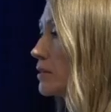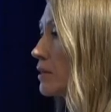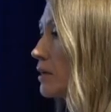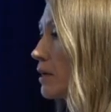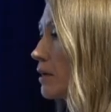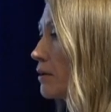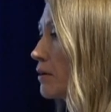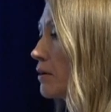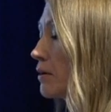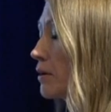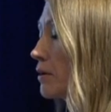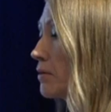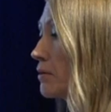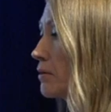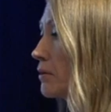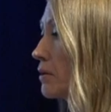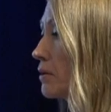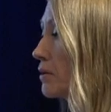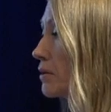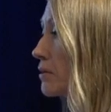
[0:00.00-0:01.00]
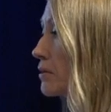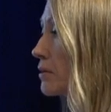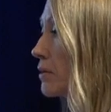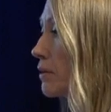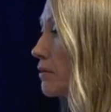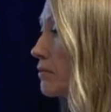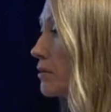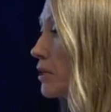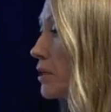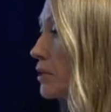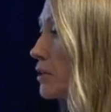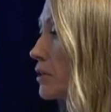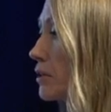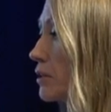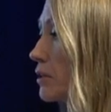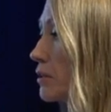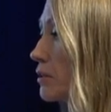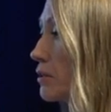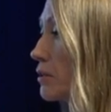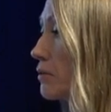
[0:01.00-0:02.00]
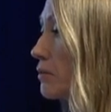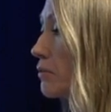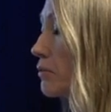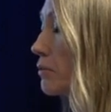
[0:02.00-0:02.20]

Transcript: is, I think, is life changing